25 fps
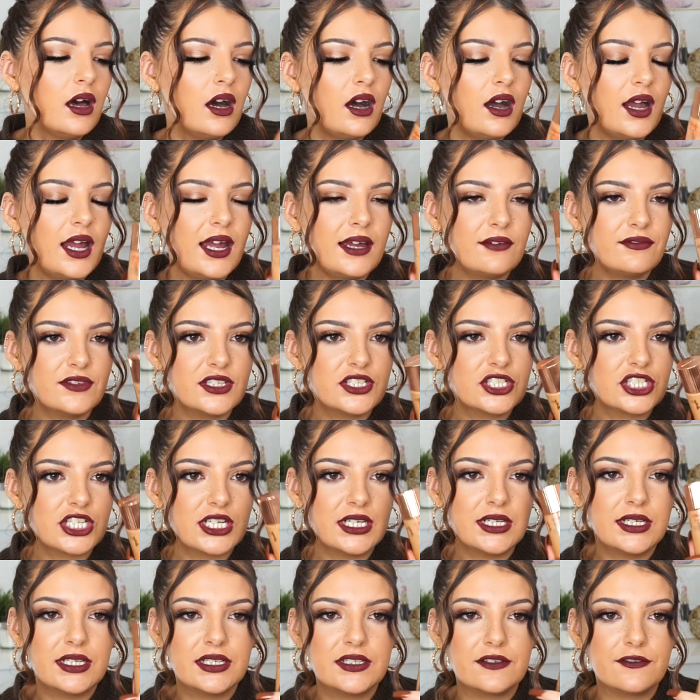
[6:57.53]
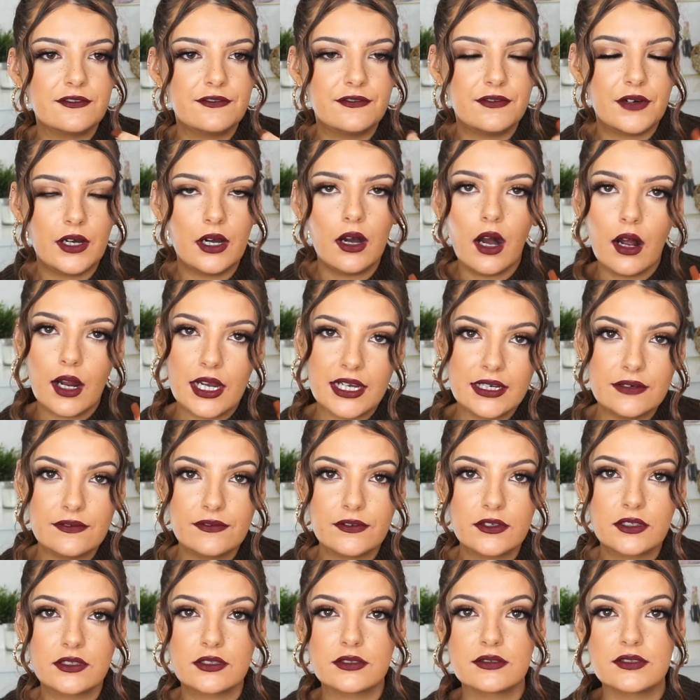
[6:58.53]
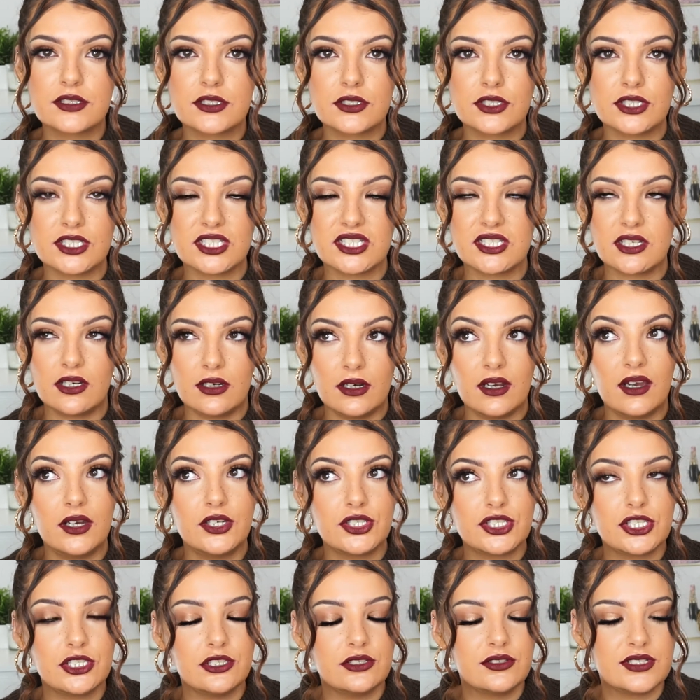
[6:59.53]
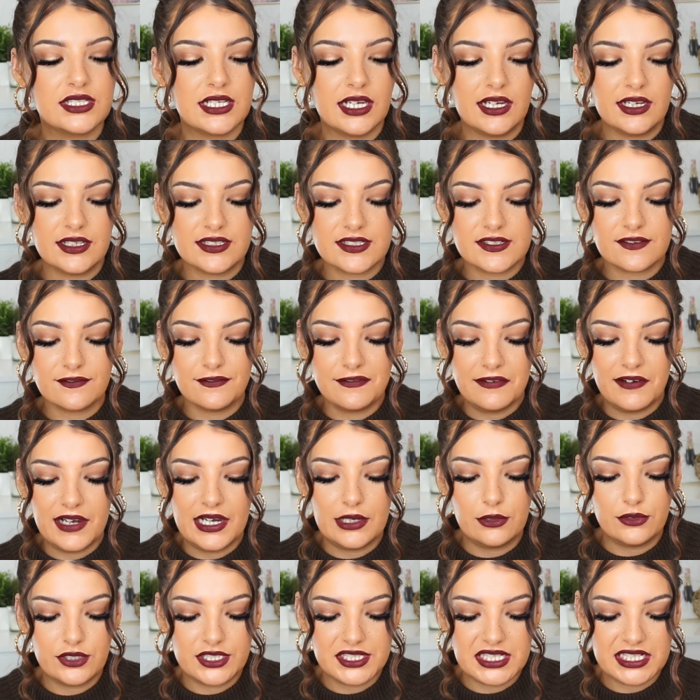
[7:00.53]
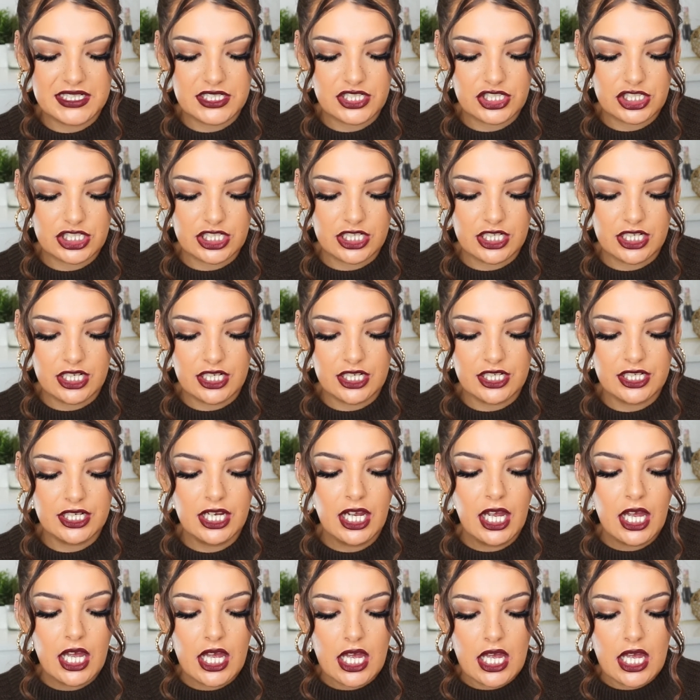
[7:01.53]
I have the shade 5 because I like to use it as foundation.